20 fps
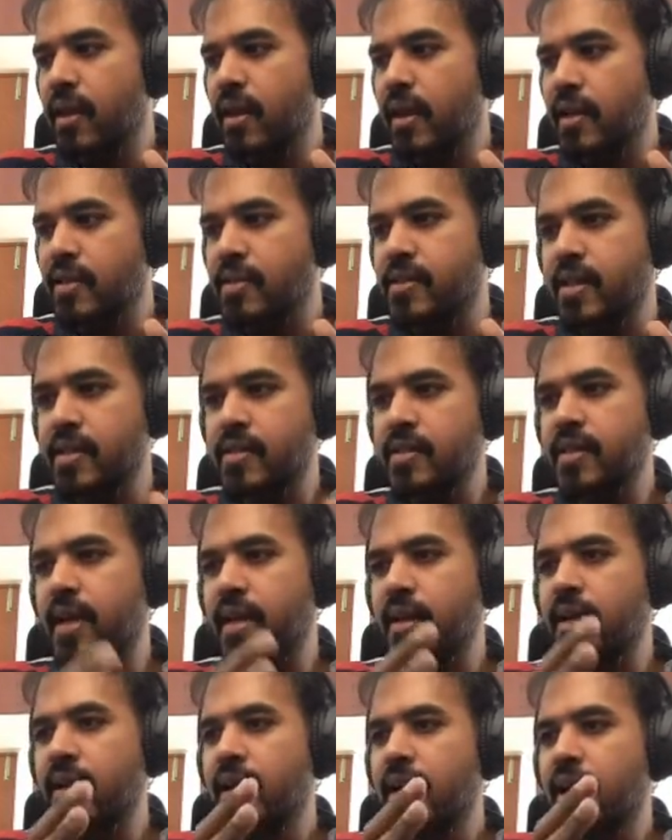It's just
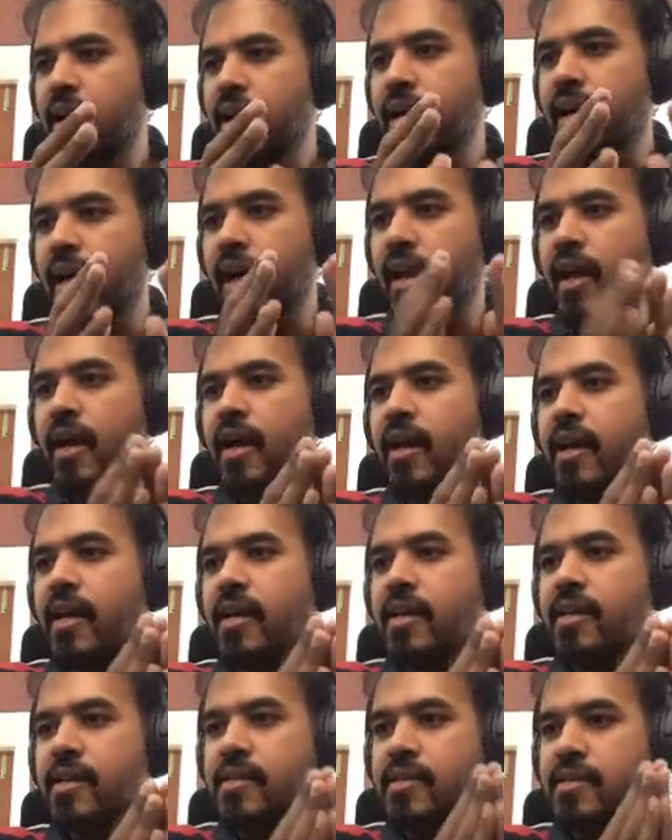that, can
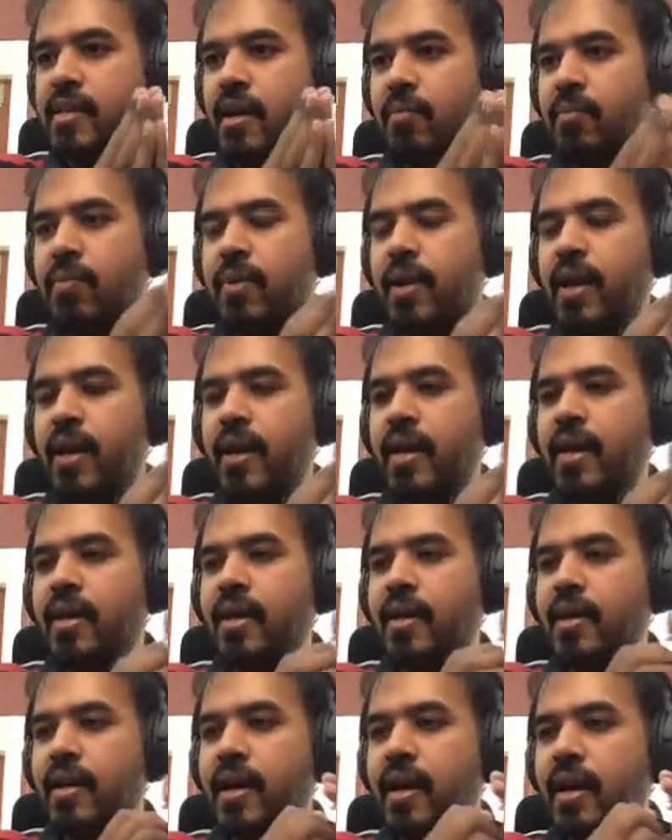I supply
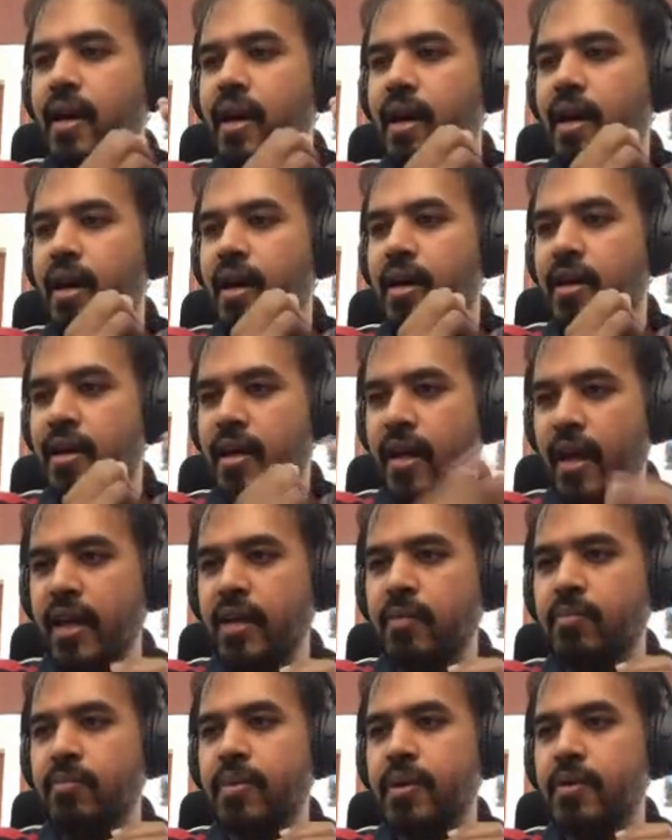a
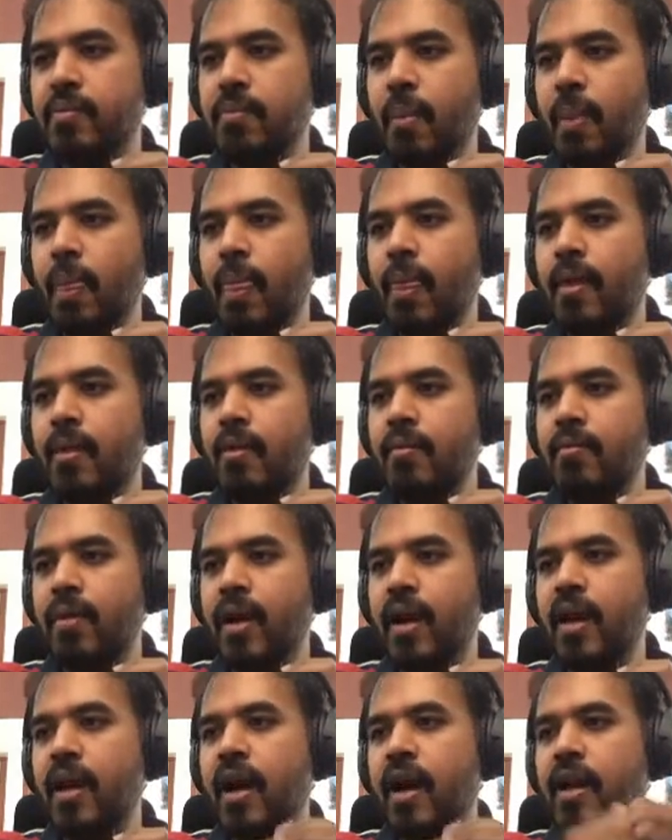type
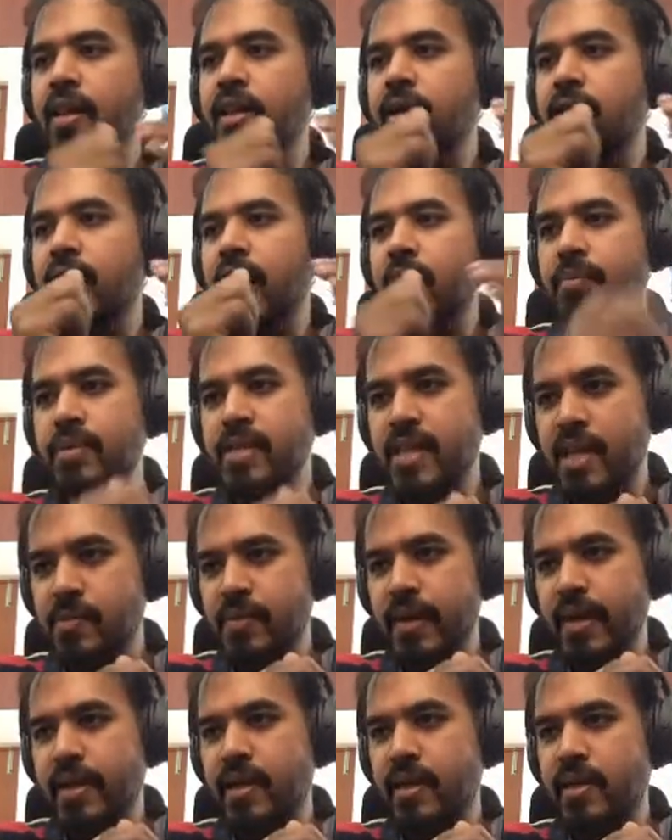where another type is
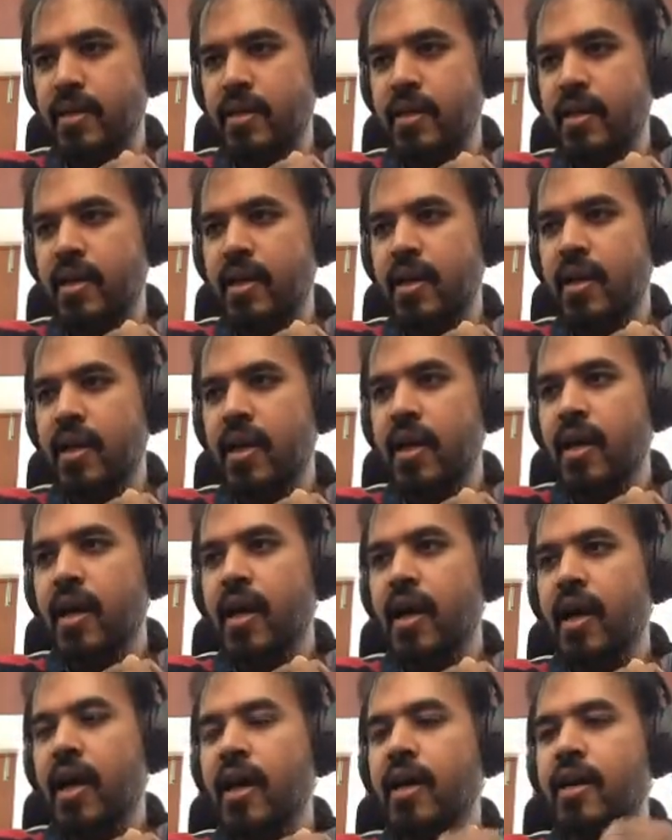expected,
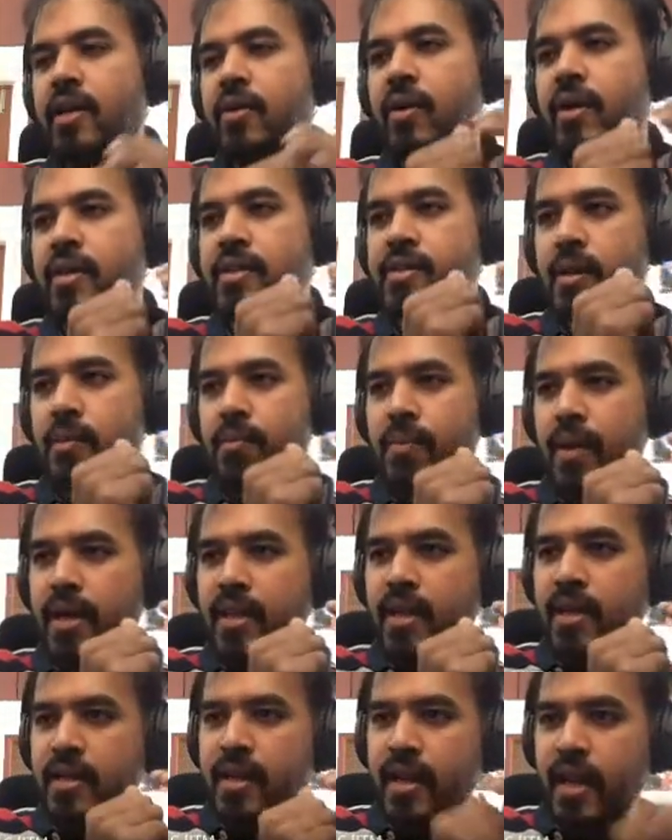and you can supply
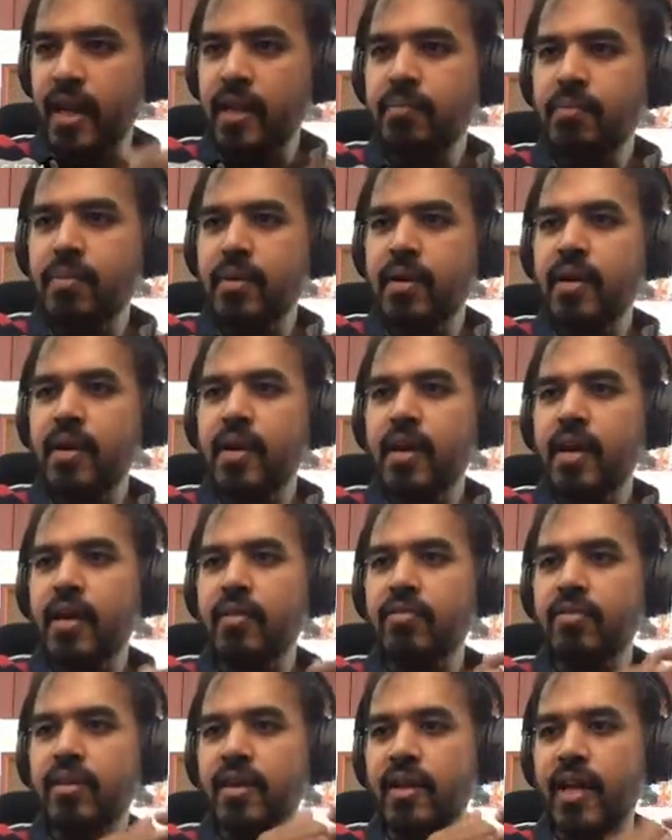the type
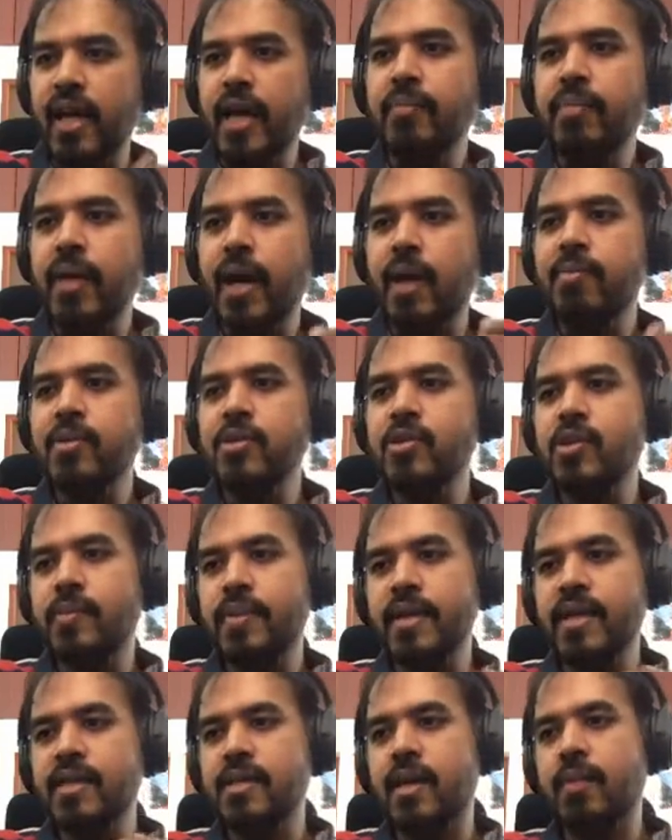if the type happens to
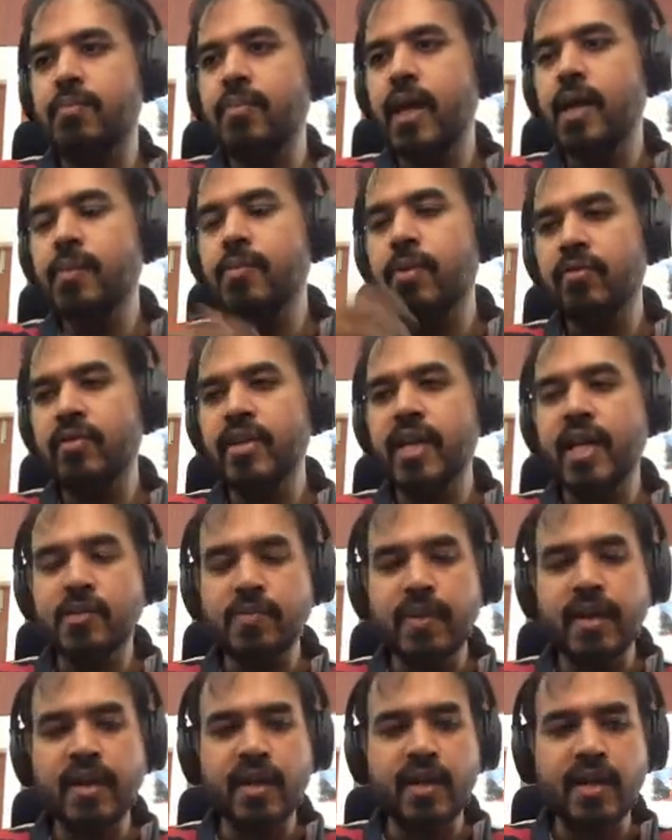be a subtype of the
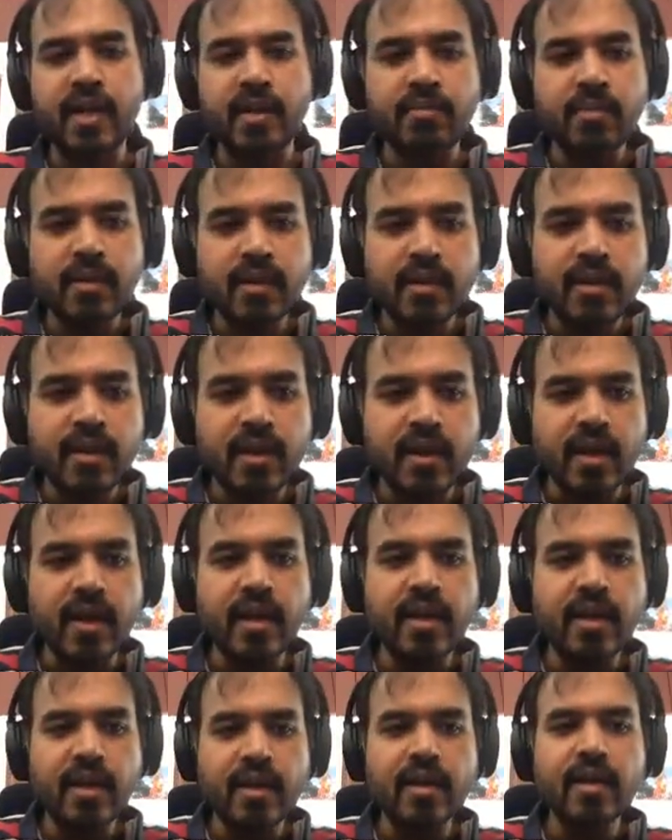expected type, right?
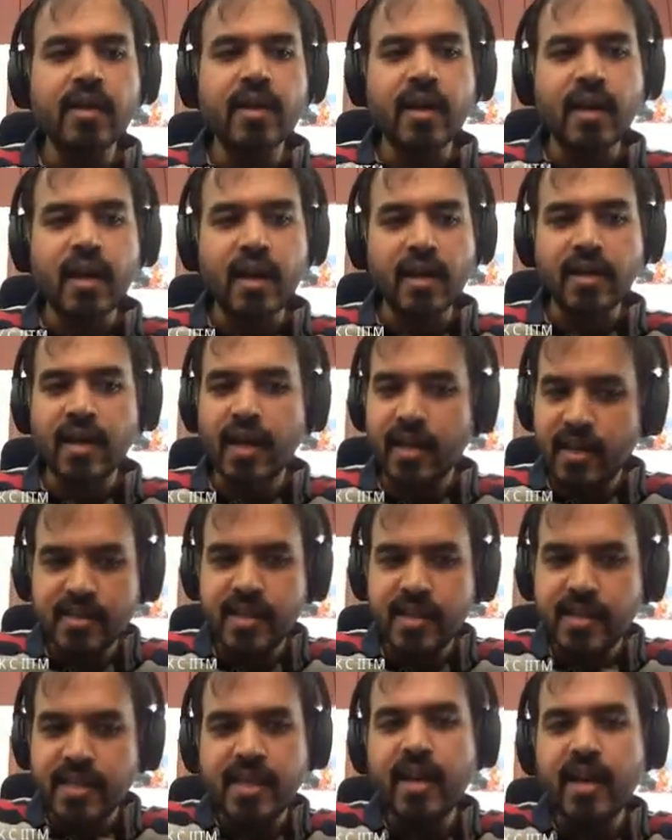And that is
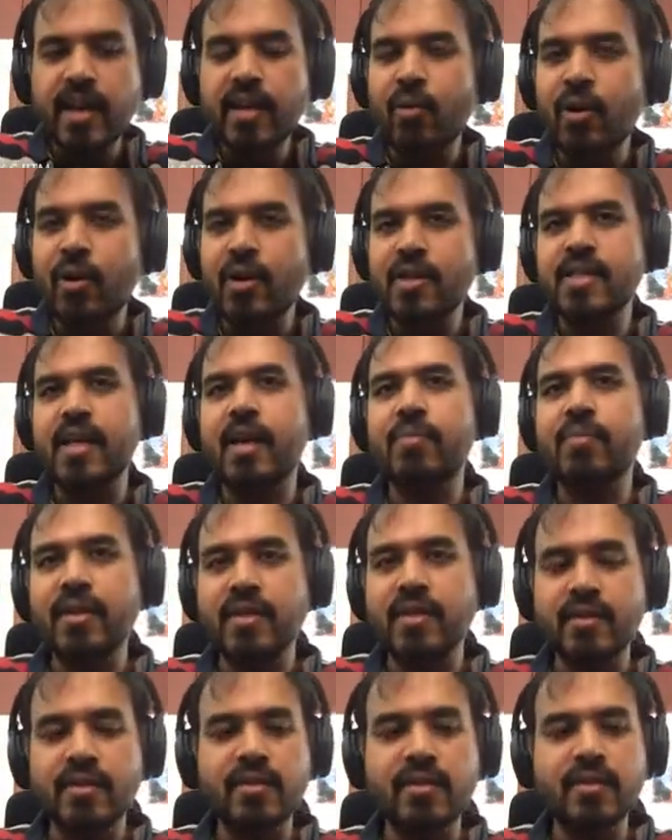exactly what is happening
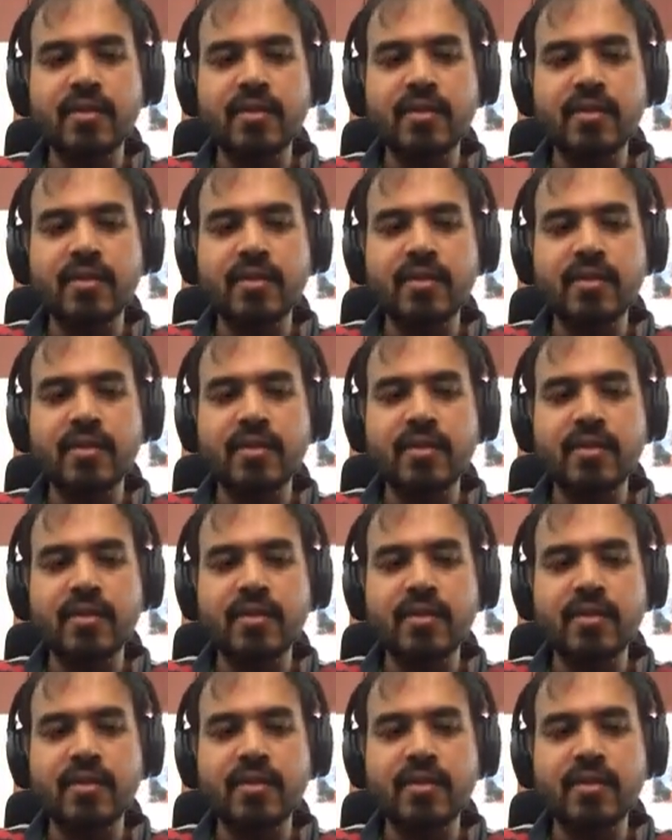here.